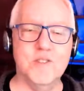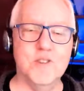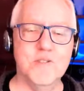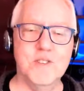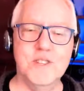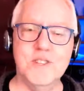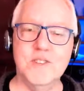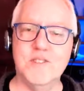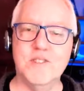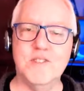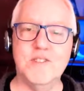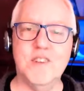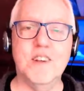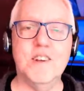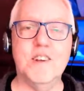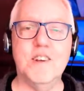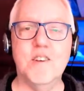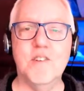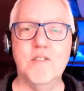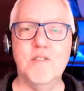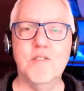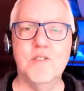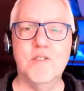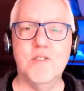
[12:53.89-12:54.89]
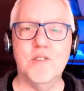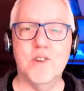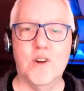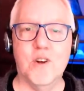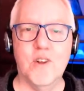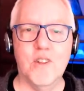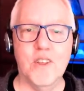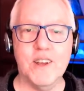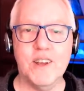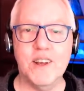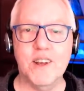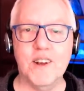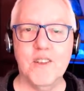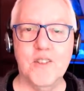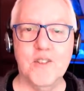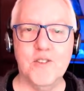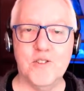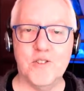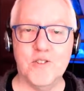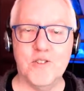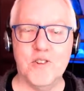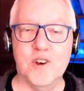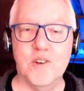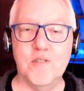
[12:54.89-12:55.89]
of incentives and all that kind of
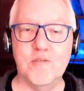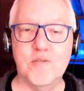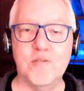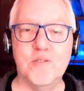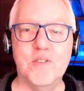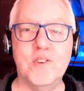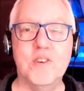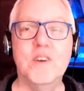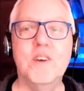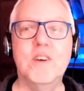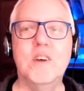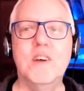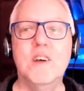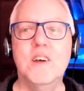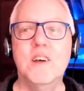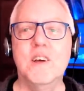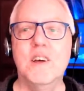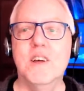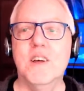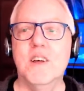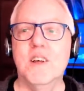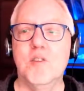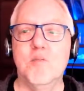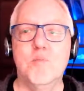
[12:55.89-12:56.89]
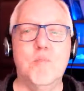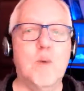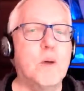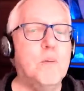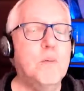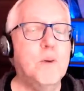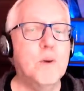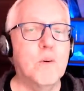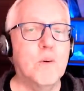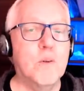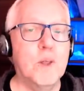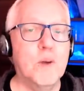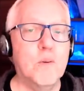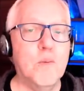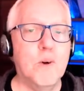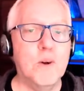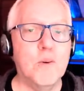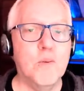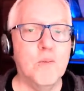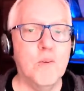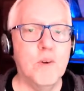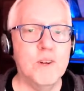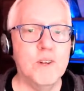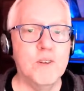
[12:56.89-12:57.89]
stuff. Maybe you only want
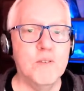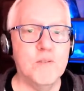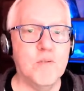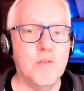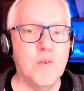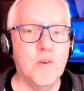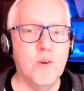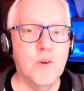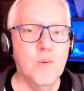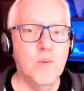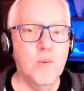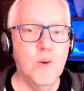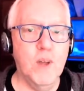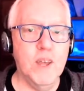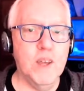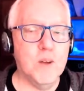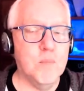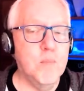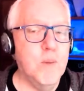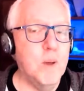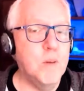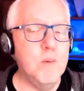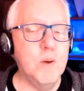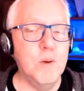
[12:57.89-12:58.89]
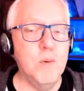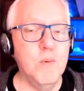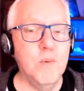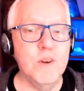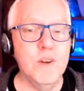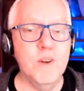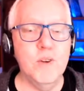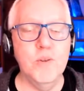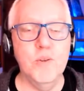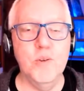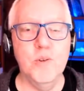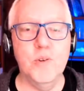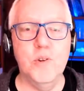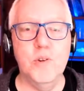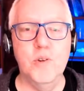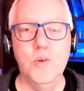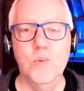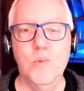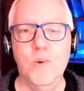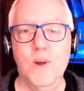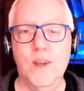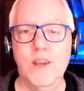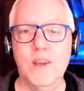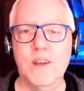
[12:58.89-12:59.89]
to run it for a week. Maybe you want to do 2
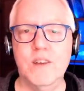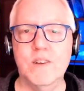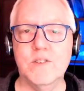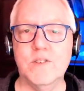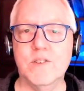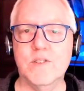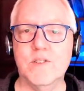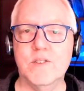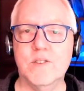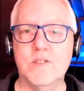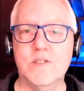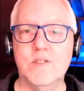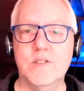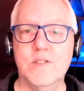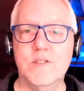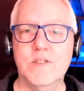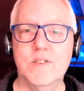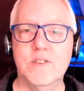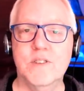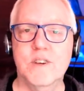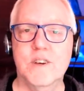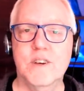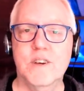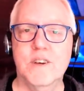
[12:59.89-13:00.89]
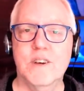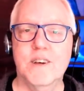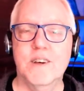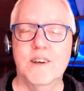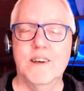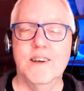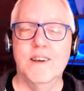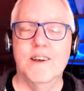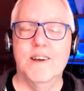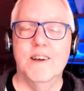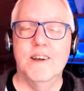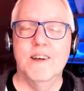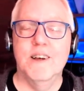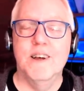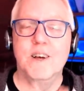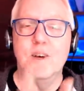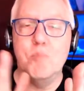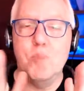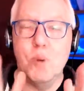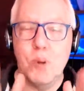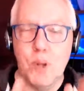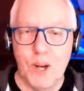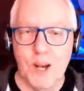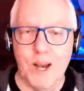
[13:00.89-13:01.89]
weeks.
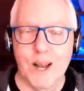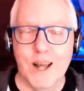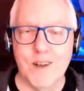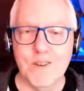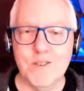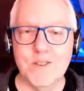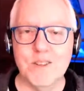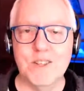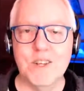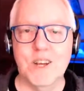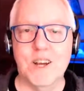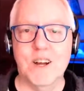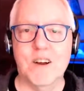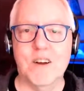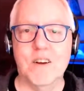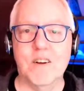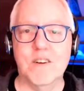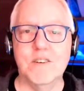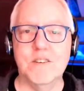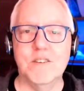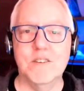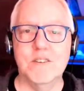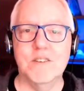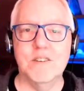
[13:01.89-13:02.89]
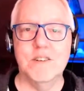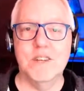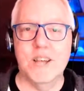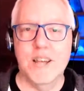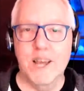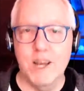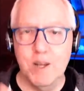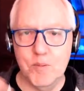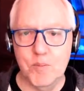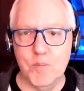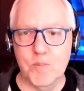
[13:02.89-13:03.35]
Put it out there. Get